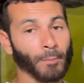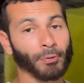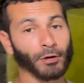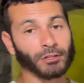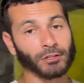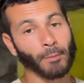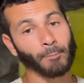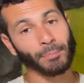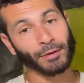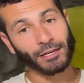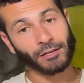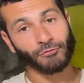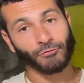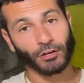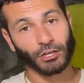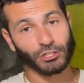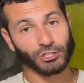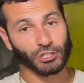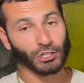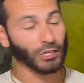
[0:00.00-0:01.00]
put the big
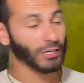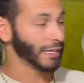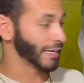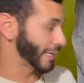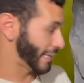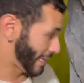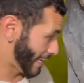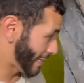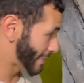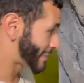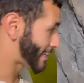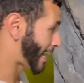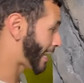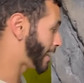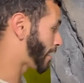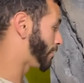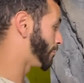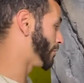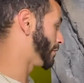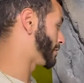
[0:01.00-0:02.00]
fish inside
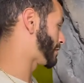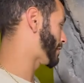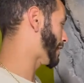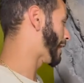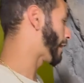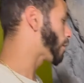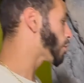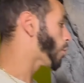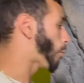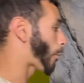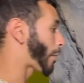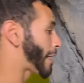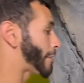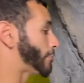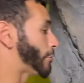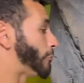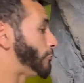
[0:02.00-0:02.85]
of this tank. We have the